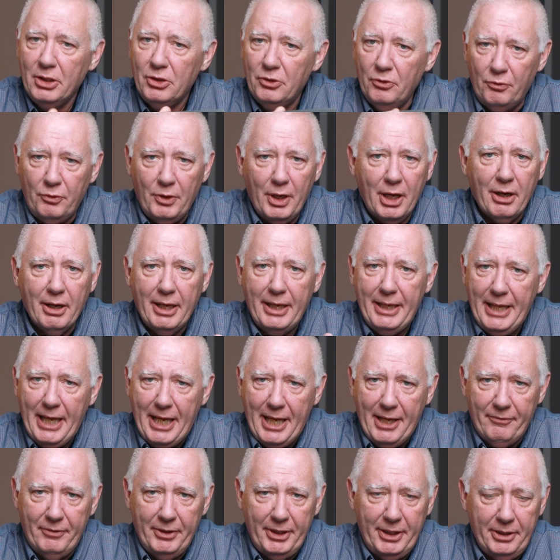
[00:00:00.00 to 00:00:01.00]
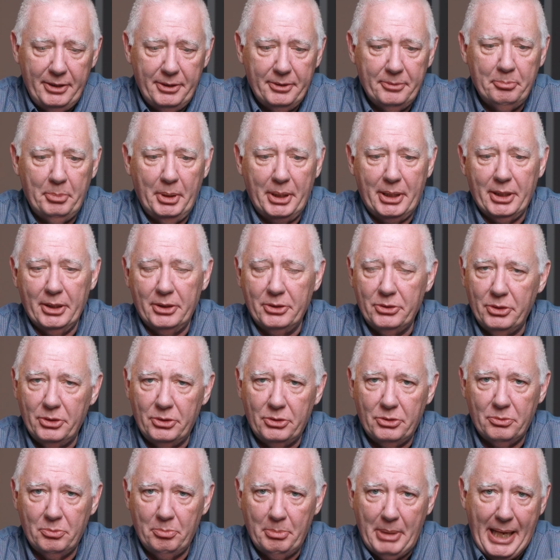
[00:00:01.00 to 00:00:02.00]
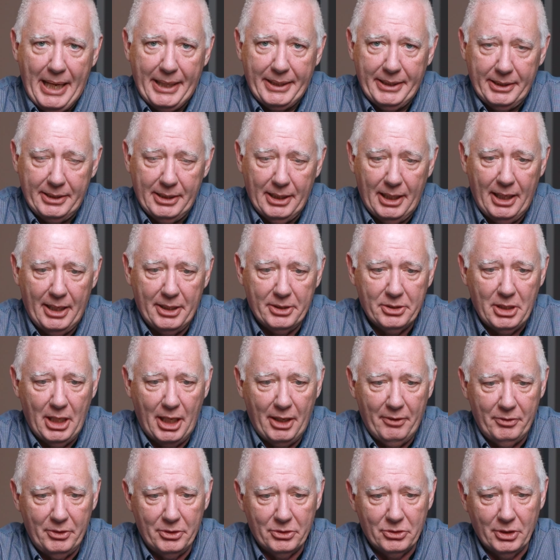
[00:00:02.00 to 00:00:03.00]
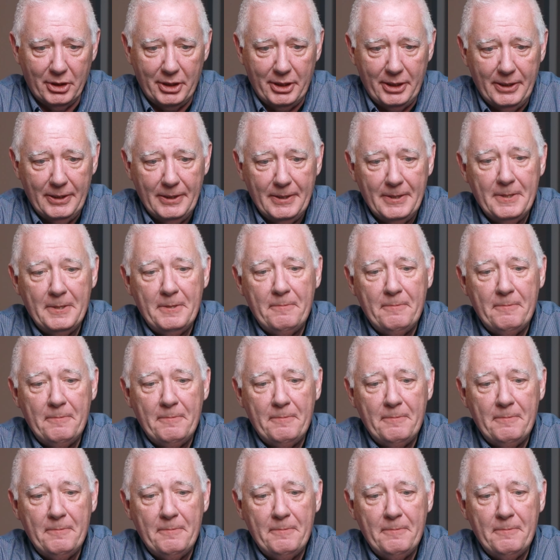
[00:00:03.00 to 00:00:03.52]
It's very heavy because it's magnetized, obviously.